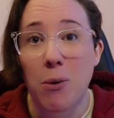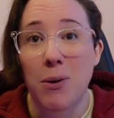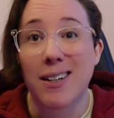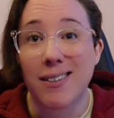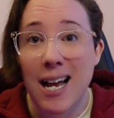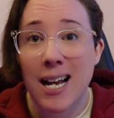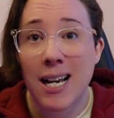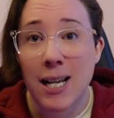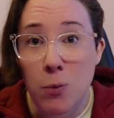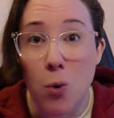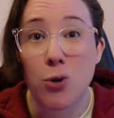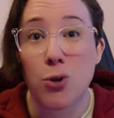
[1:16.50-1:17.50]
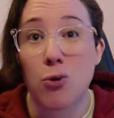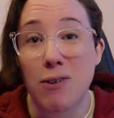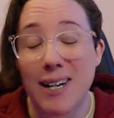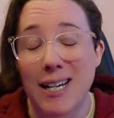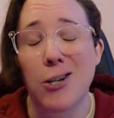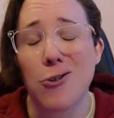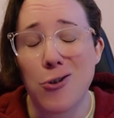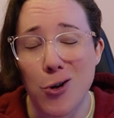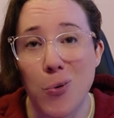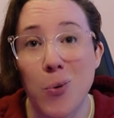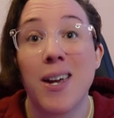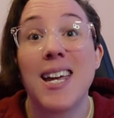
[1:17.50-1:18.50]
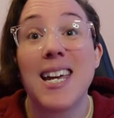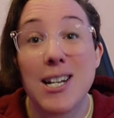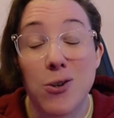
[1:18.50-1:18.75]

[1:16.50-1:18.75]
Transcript: exactly what your rig can do in